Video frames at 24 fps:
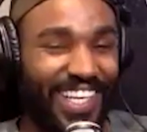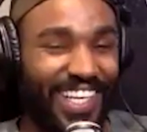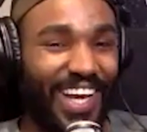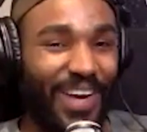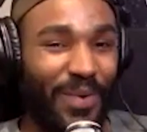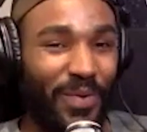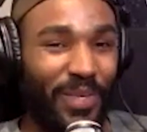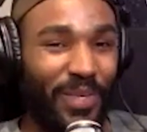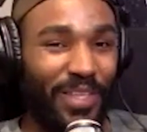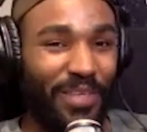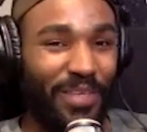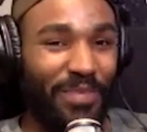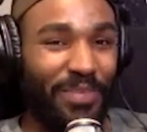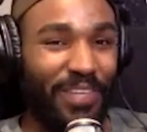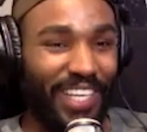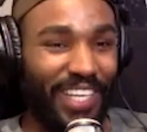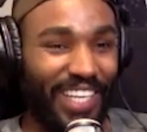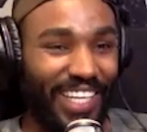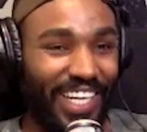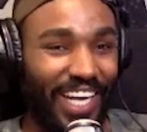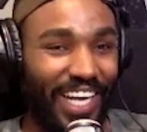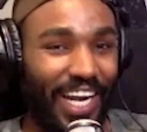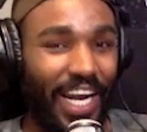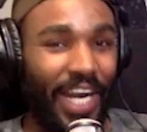Yeah, with a
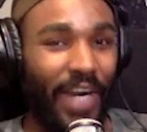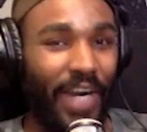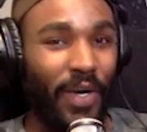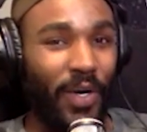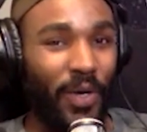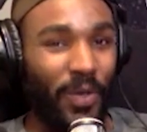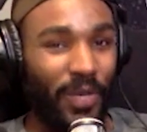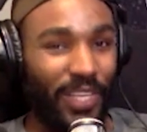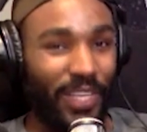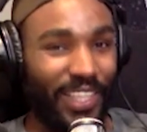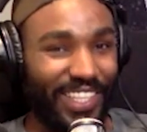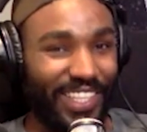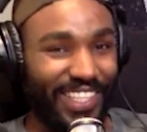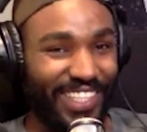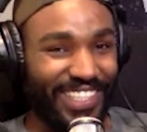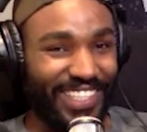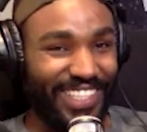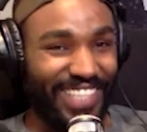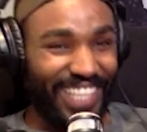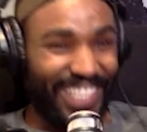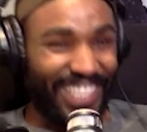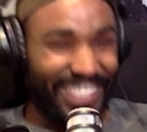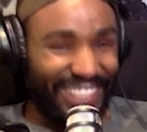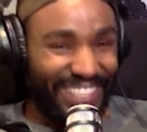fucking um, arrow in their
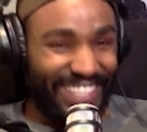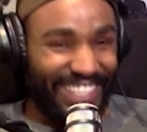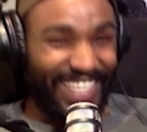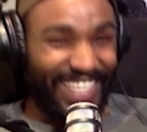chest.